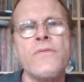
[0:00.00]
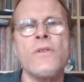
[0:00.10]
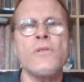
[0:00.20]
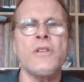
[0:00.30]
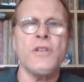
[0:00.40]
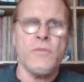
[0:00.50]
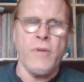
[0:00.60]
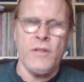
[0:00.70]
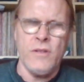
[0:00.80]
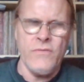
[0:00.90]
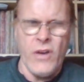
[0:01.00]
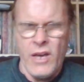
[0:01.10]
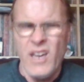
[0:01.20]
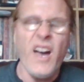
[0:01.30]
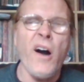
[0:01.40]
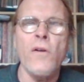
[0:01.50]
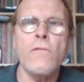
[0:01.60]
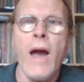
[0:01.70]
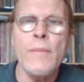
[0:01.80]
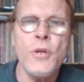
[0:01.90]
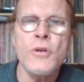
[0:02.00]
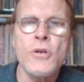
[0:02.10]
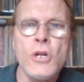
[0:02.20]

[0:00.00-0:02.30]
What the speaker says: fairly inexpensive, I'll grab it.